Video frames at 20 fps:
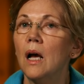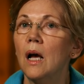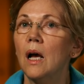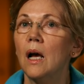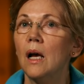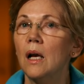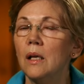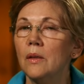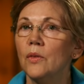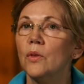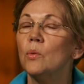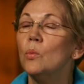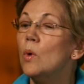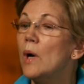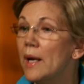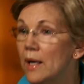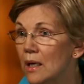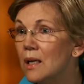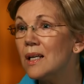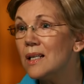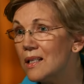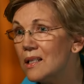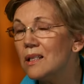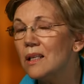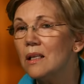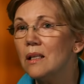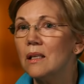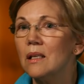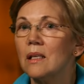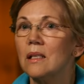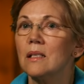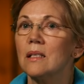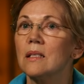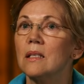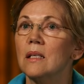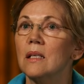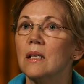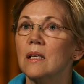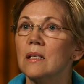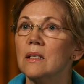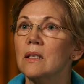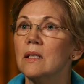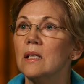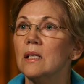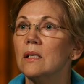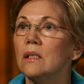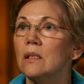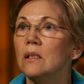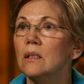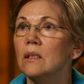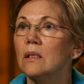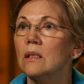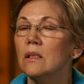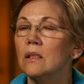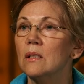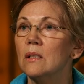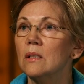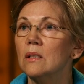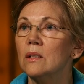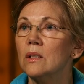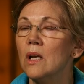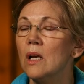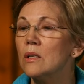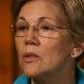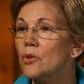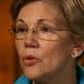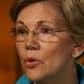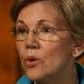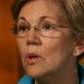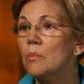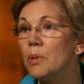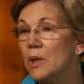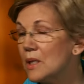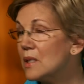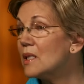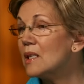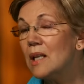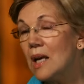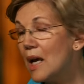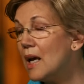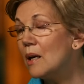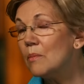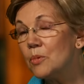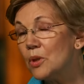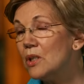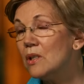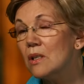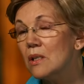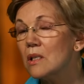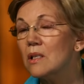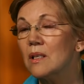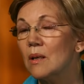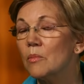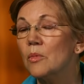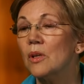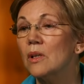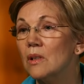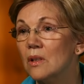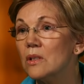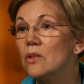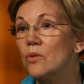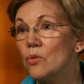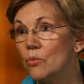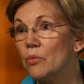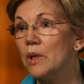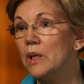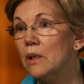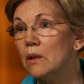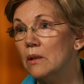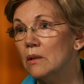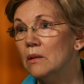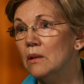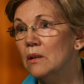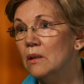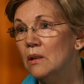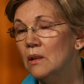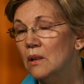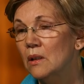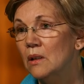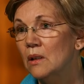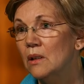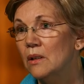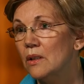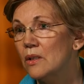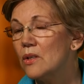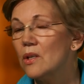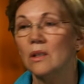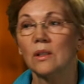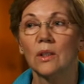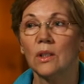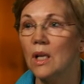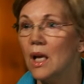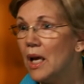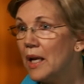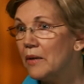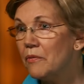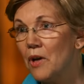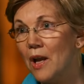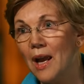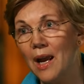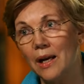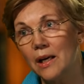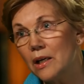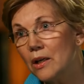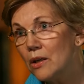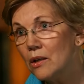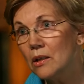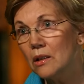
uh, the way I see this is that Donald Trump has tapped into something that's real. There's a lot of anger.